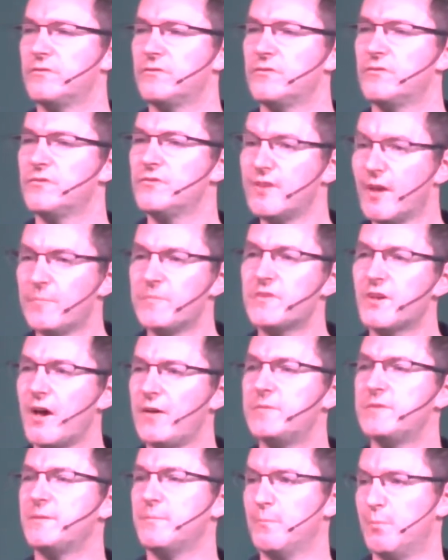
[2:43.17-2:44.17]

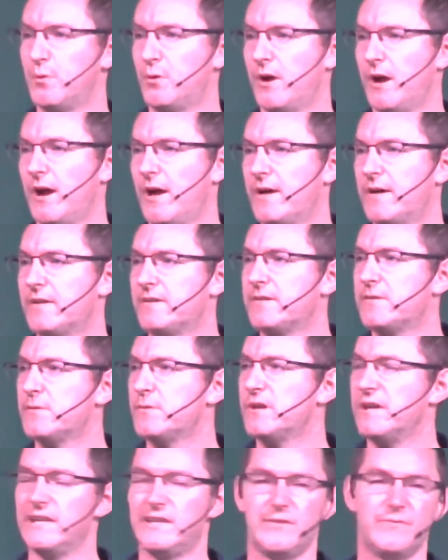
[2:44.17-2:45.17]
Sometimes in prayer,
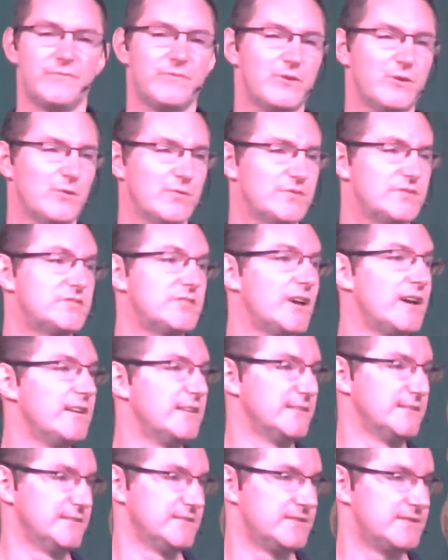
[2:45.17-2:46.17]
it involves
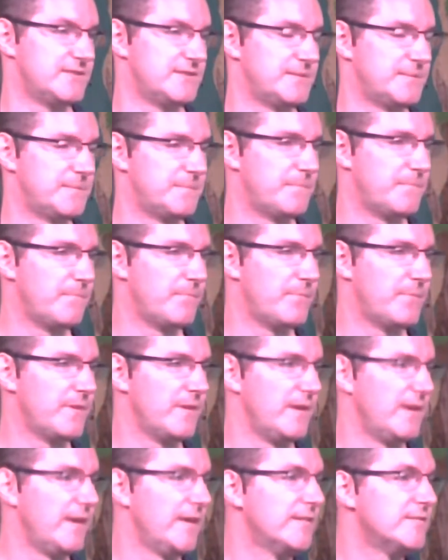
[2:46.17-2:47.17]
silence.
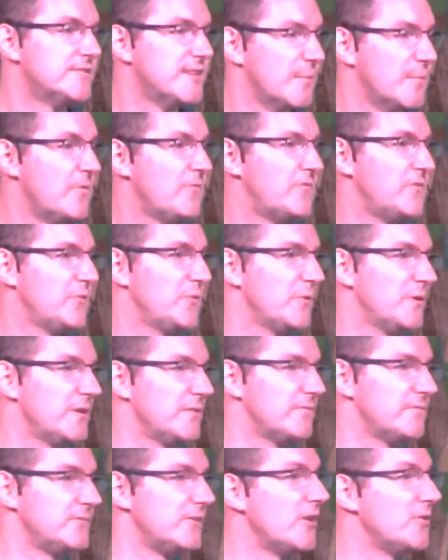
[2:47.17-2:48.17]
Some of you will
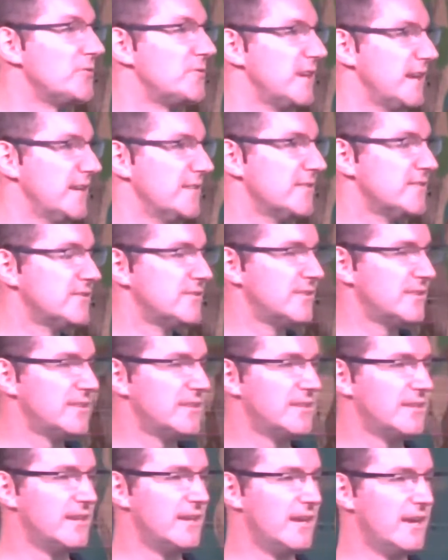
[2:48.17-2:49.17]
have noticed
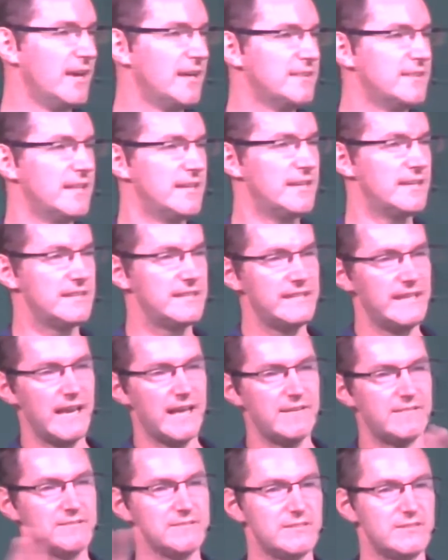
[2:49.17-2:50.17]
that at the
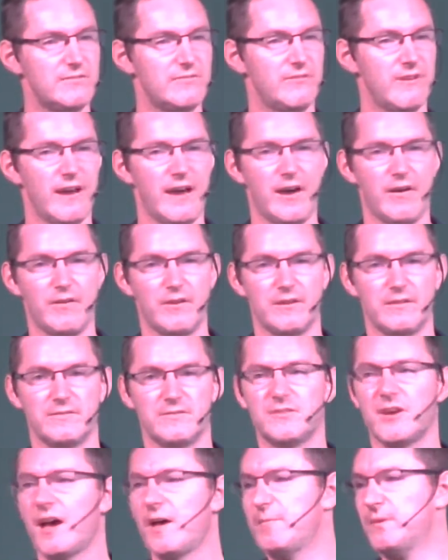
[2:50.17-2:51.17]
end of our
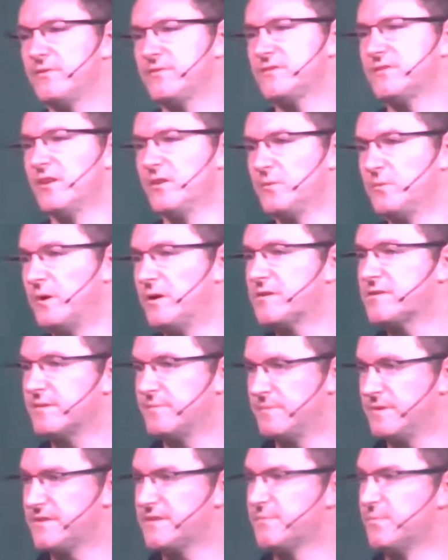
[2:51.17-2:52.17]
time of sung worship
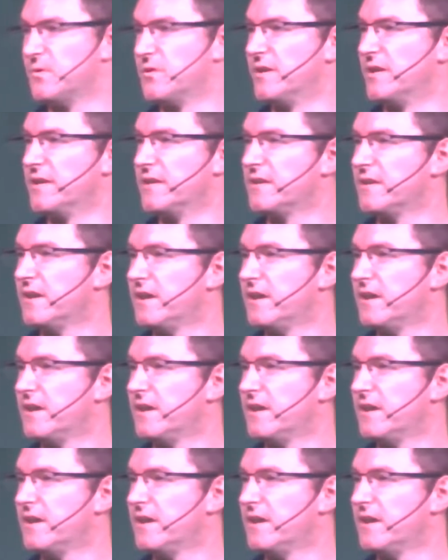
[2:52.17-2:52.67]
this morning,